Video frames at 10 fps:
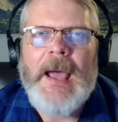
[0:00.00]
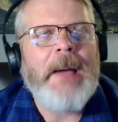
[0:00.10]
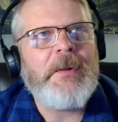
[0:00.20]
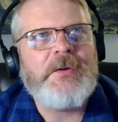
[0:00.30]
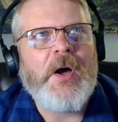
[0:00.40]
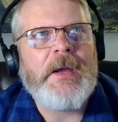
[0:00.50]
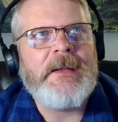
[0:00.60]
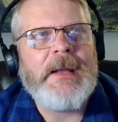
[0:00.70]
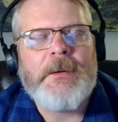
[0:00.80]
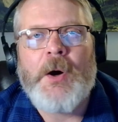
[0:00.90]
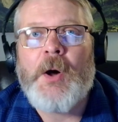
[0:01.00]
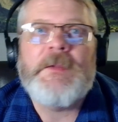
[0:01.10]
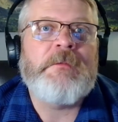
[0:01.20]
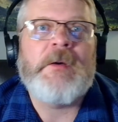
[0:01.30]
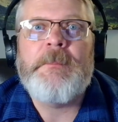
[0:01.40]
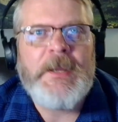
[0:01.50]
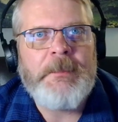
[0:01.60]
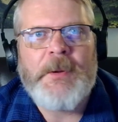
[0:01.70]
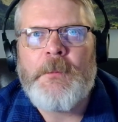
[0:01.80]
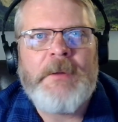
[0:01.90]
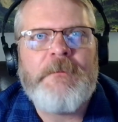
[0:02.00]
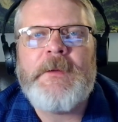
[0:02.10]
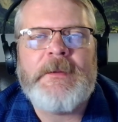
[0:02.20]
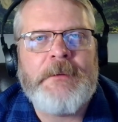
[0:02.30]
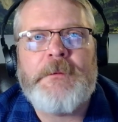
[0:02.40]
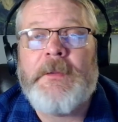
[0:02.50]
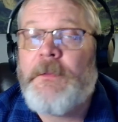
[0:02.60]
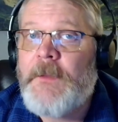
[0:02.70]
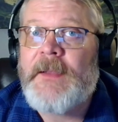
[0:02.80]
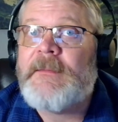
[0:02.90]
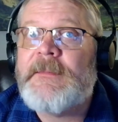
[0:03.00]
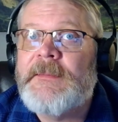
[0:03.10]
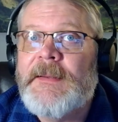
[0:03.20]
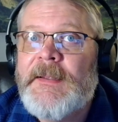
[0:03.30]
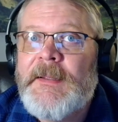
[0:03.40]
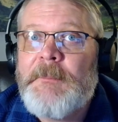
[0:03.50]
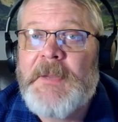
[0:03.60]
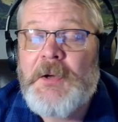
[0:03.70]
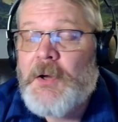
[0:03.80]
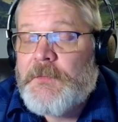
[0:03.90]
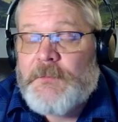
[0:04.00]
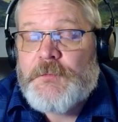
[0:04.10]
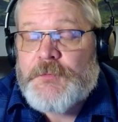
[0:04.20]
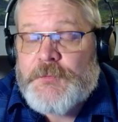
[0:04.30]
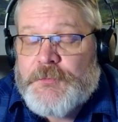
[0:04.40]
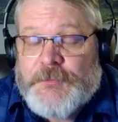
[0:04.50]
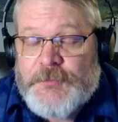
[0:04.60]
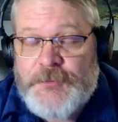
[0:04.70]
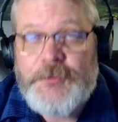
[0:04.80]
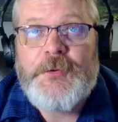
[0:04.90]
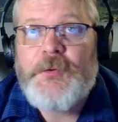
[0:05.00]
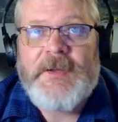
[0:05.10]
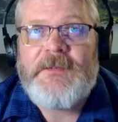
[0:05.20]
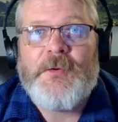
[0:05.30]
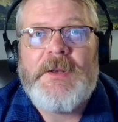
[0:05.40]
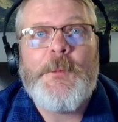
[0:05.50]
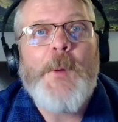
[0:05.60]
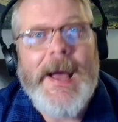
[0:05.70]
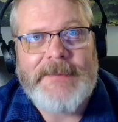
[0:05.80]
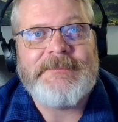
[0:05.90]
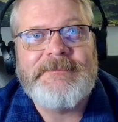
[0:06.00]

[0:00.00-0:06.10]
I'm not talking that, oh, different people will feel different things because true is only one,